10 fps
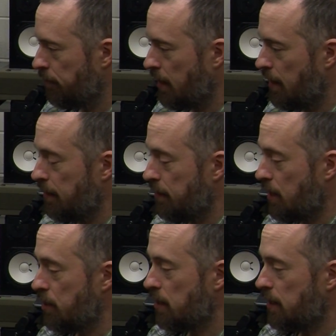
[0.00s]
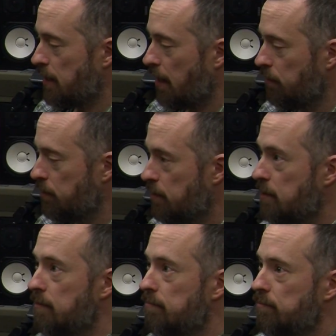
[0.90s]
It essentially sounds
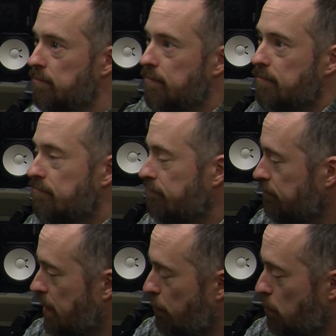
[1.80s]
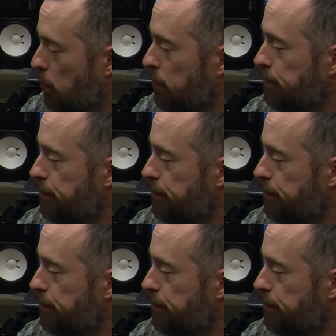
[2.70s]
terrible.